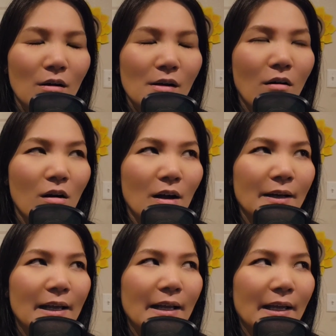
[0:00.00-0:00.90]
on,
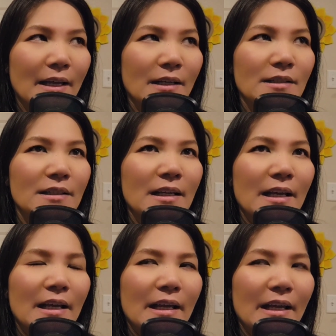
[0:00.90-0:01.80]
and
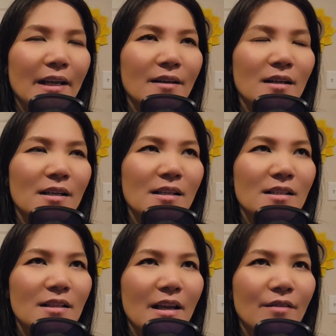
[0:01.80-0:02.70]
Anna
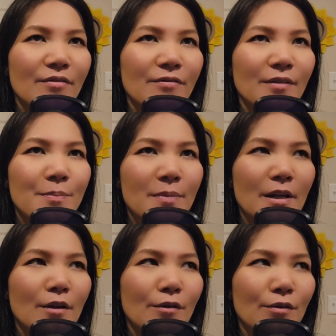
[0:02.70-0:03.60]
is like
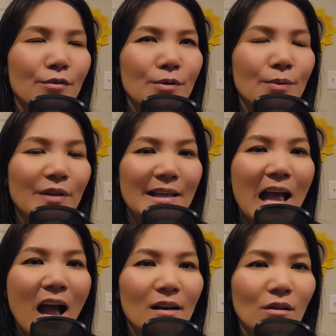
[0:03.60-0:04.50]
flipping through the
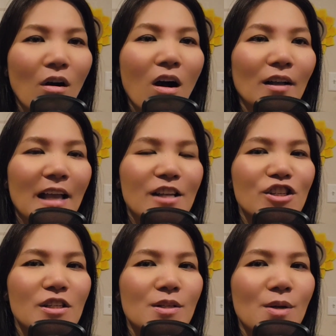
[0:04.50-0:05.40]
catalog and
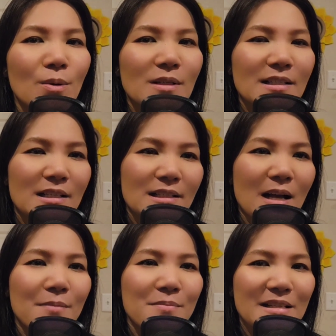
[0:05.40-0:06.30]
she notices
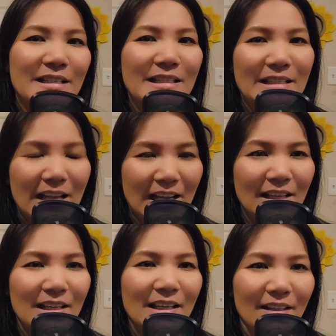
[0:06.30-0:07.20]
a
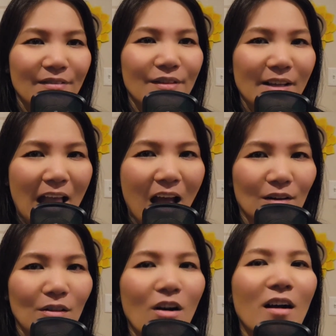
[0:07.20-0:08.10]
mistake in the
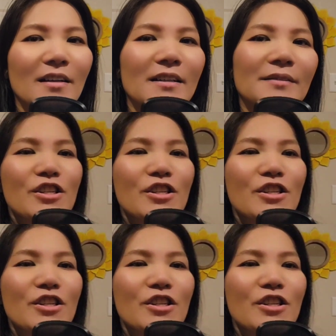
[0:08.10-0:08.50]
catalog.